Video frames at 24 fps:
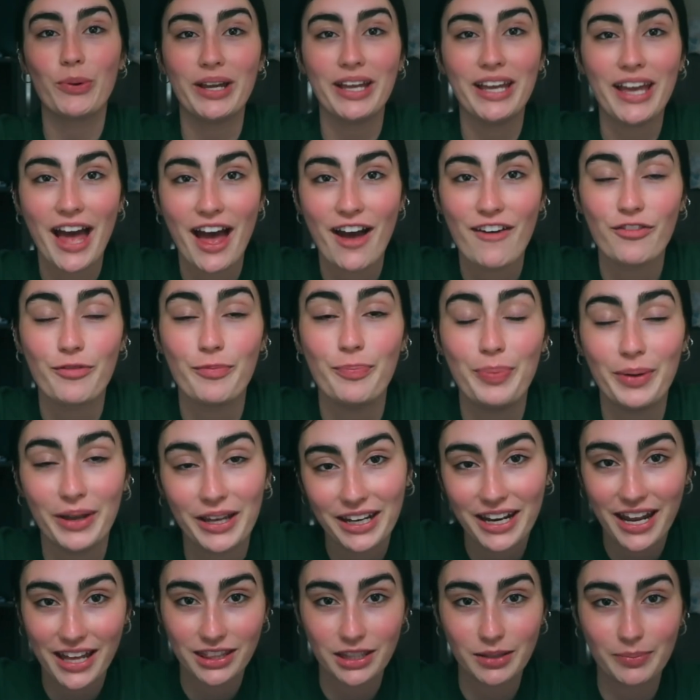We have
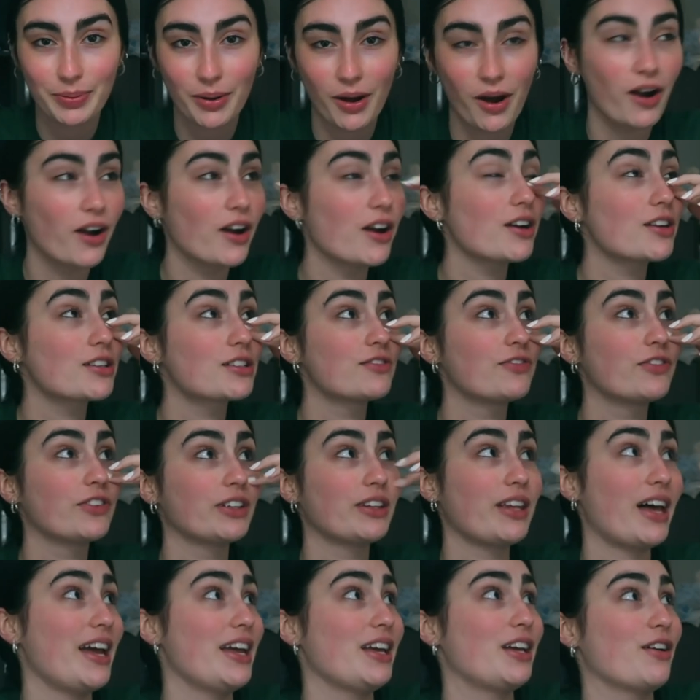been at the parks for
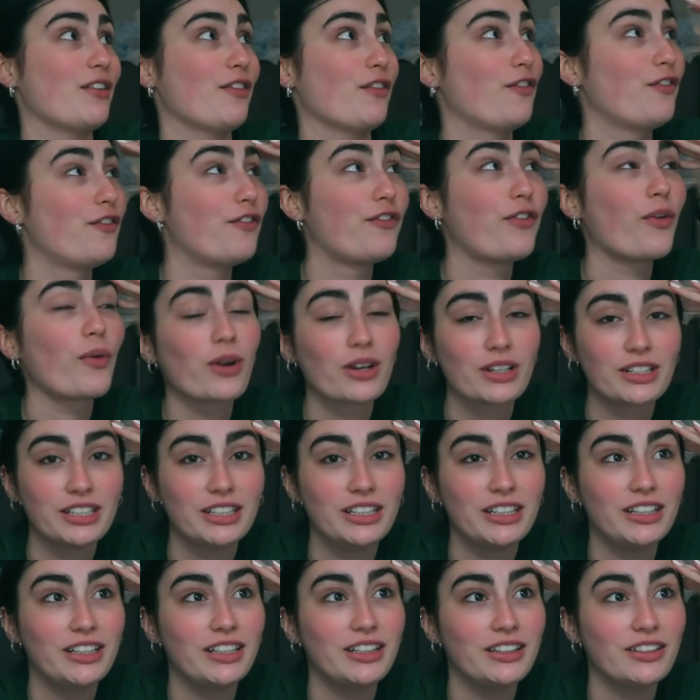like
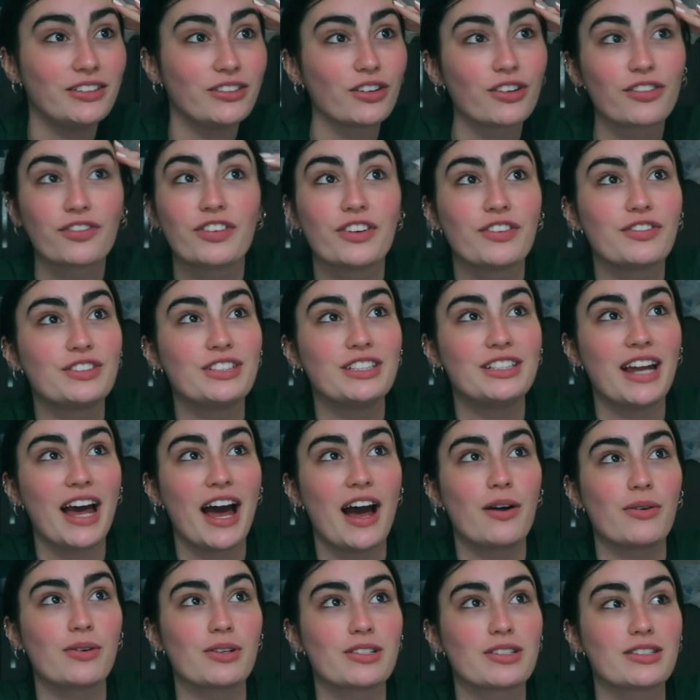14 or 15
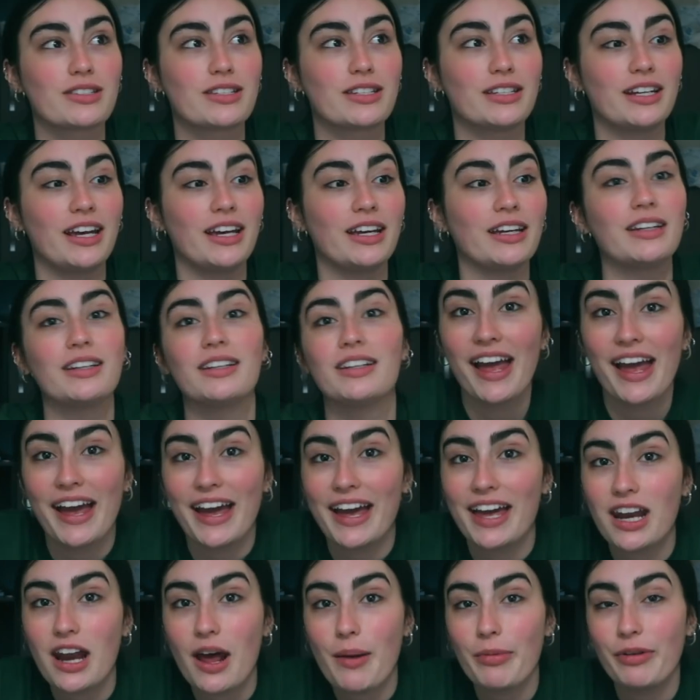hours today.
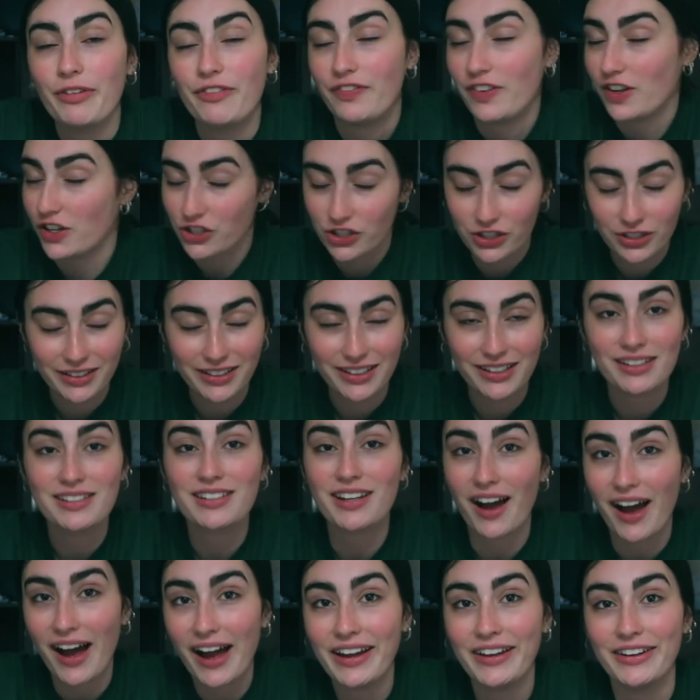And I'm officially
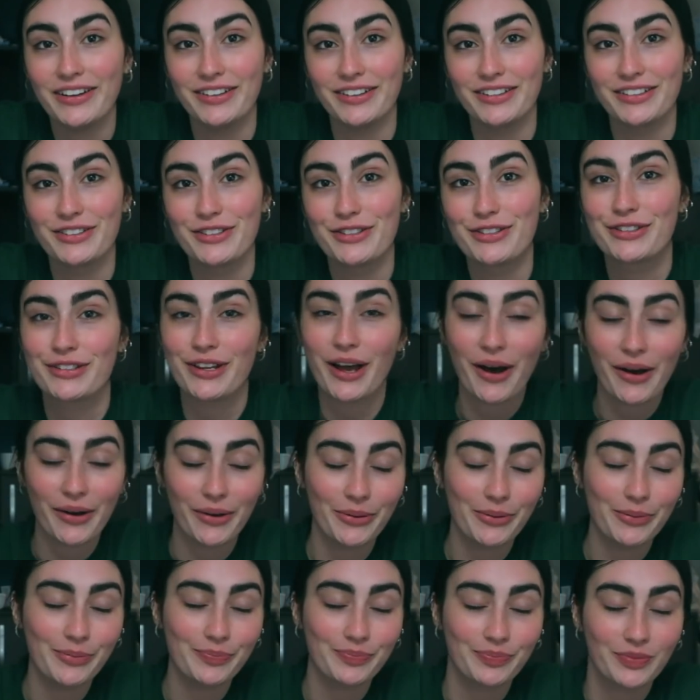tired.
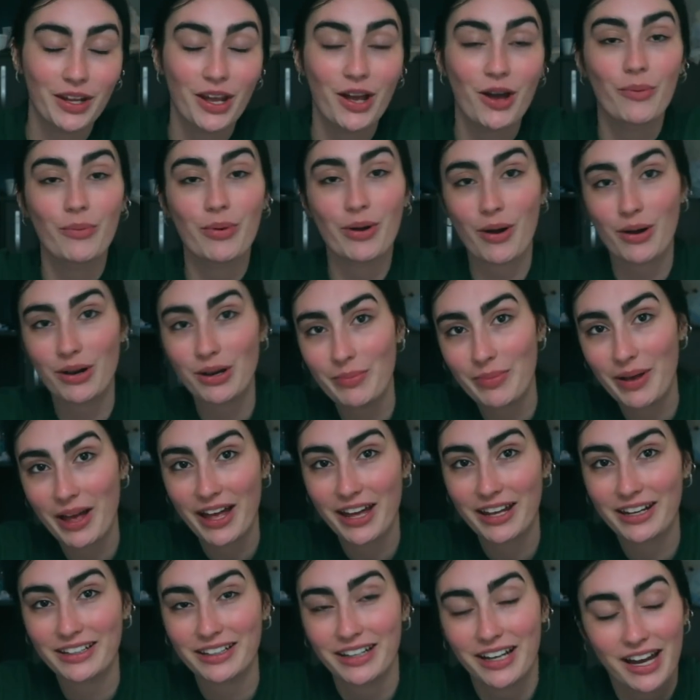So we're going to
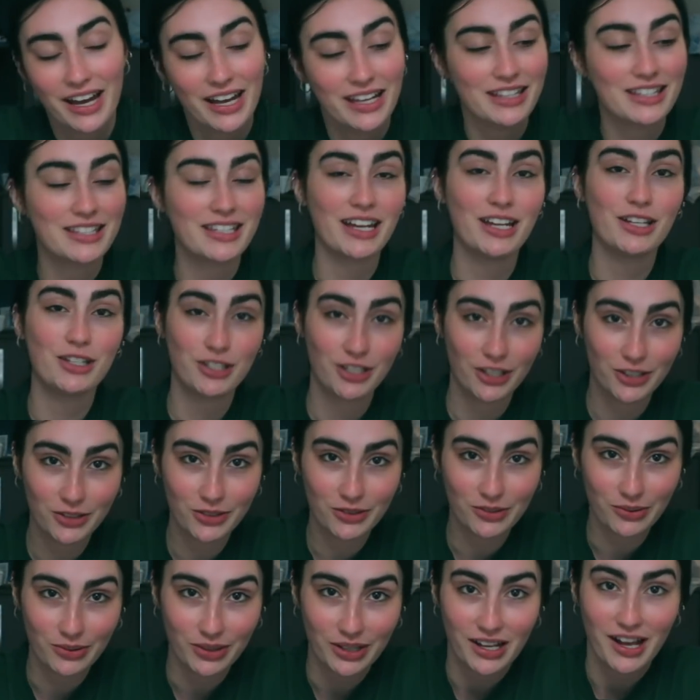bed. It's day
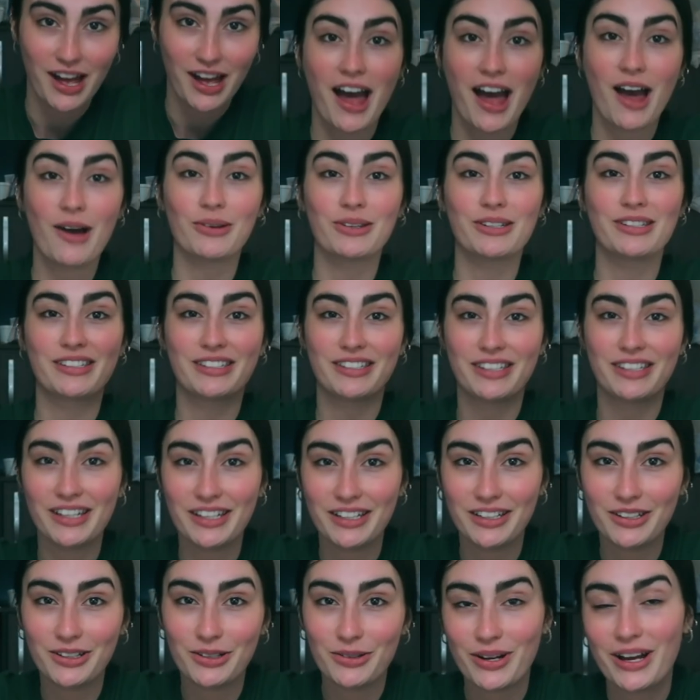2. I will
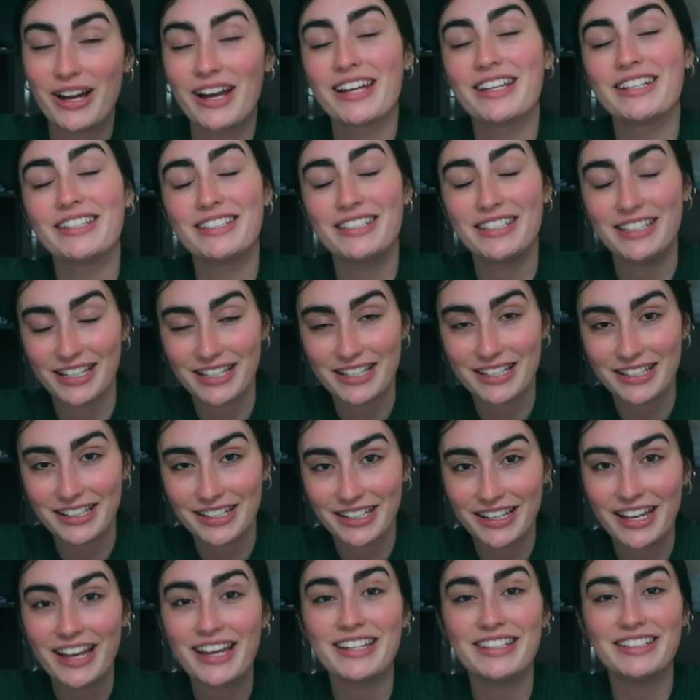see you
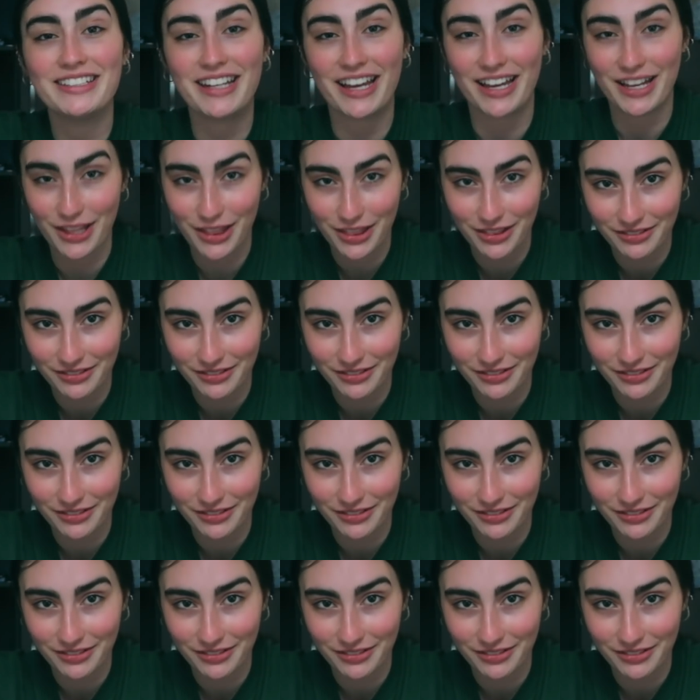Disney day